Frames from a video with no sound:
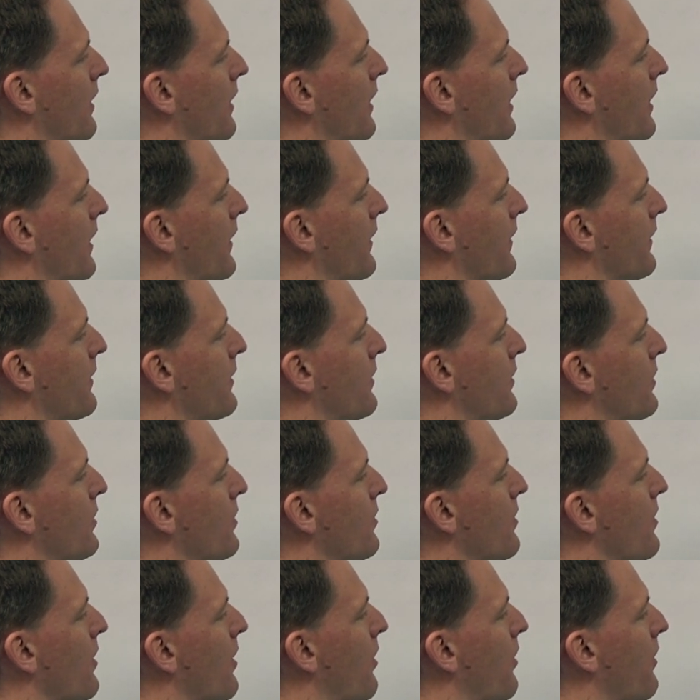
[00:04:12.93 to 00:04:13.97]
And you
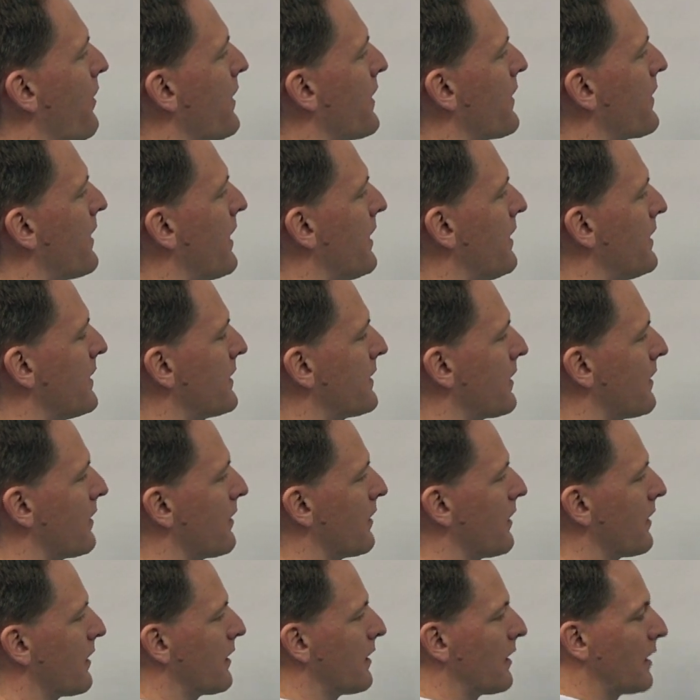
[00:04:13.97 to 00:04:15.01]
know that there is a
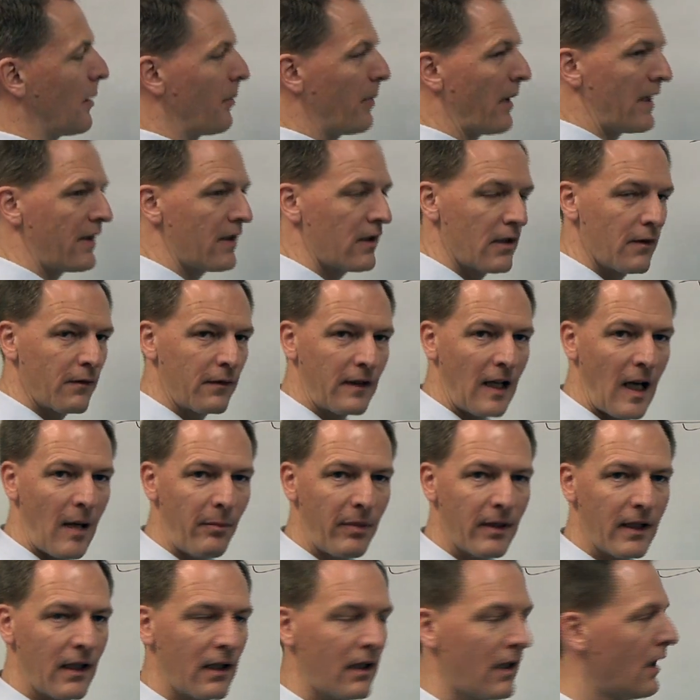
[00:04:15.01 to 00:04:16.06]
capacitive
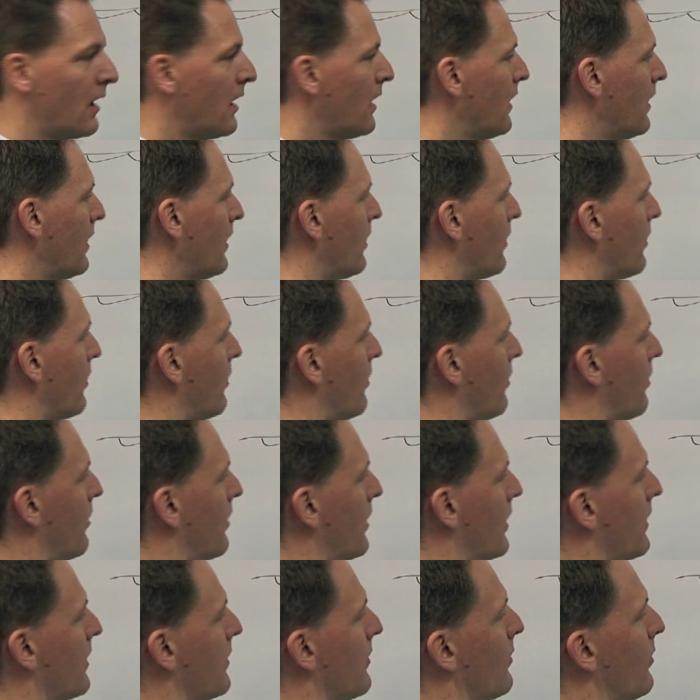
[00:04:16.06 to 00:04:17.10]
coupling,
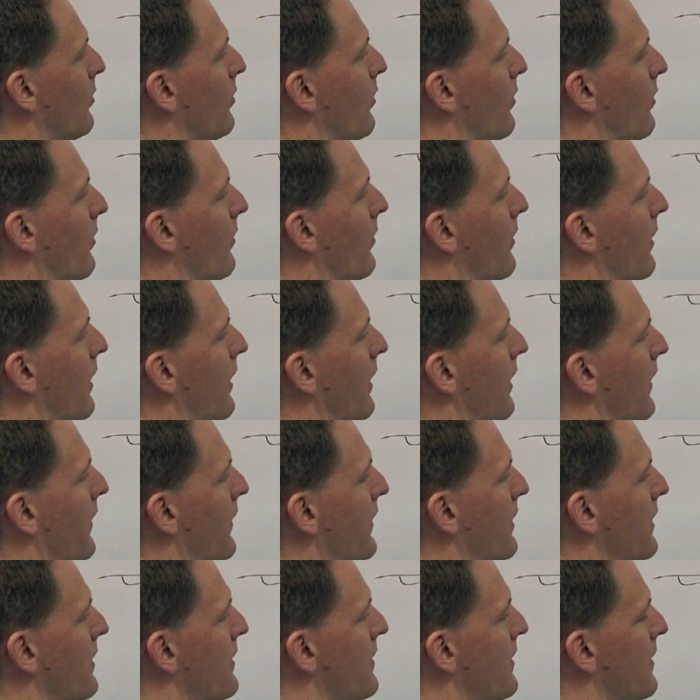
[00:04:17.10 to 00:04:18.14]
or
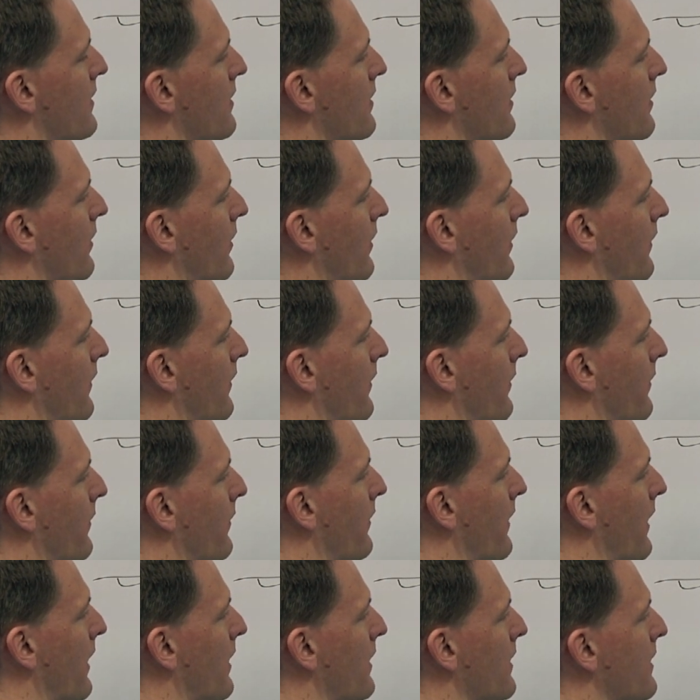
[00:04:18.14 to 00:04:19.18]
at these
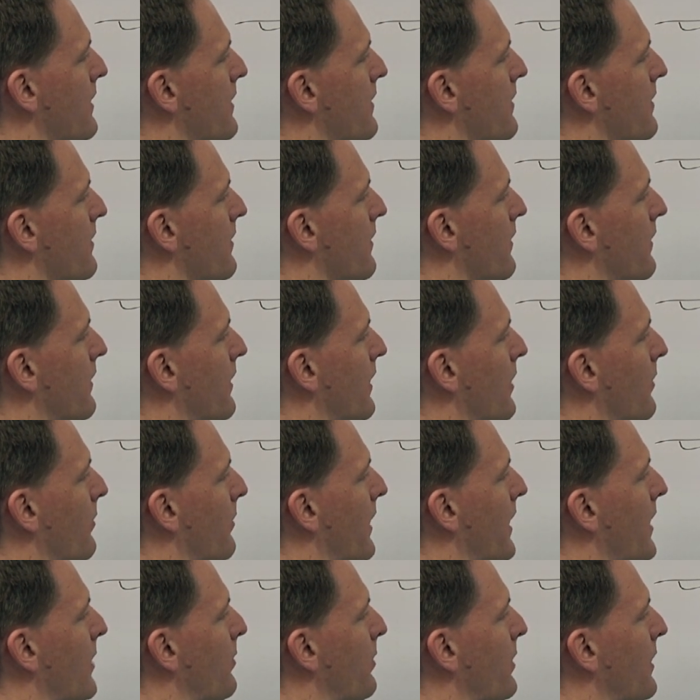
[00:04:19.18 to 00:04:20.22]
wells there
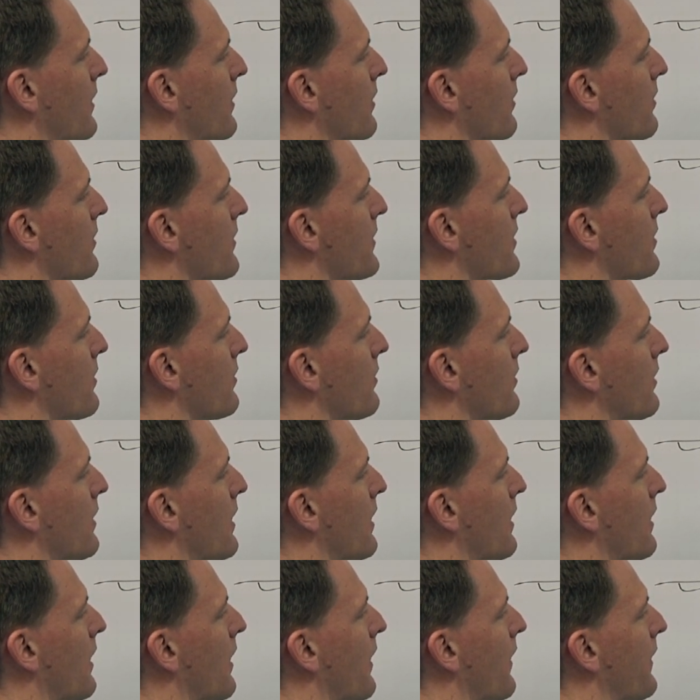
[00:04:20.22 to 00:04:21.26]
might be also
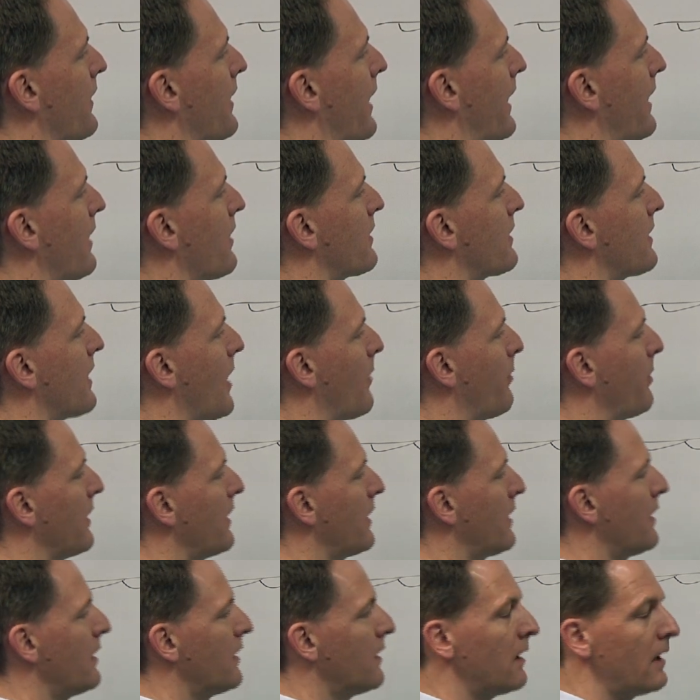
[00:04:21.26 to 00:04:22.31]
diode
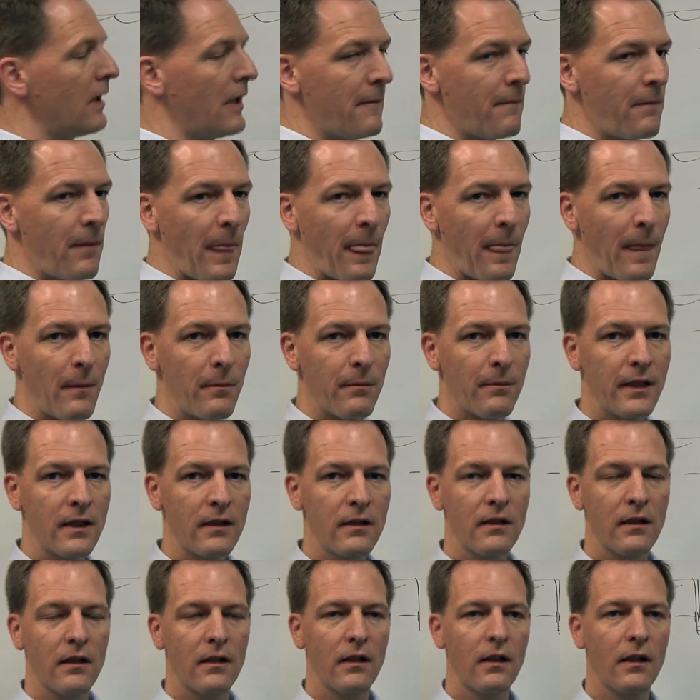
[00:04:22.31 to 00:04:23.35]
coupling here,
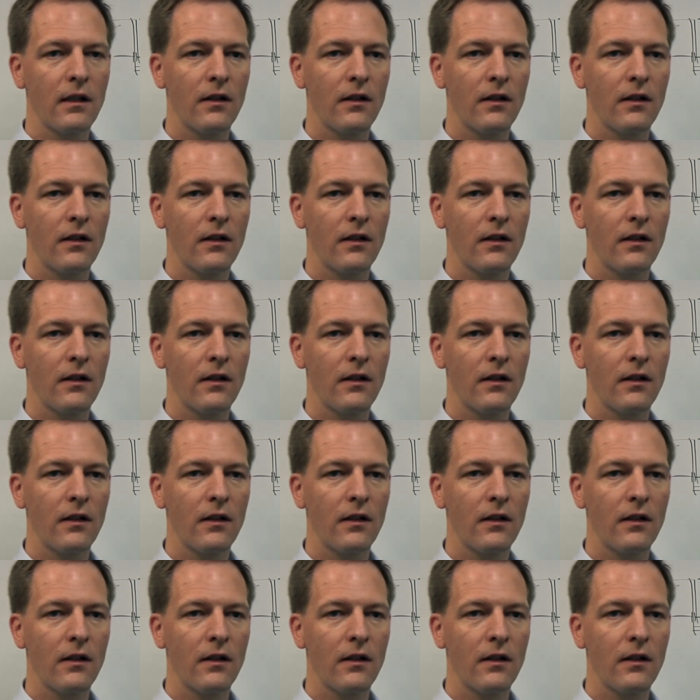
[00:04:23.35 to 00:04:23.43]
but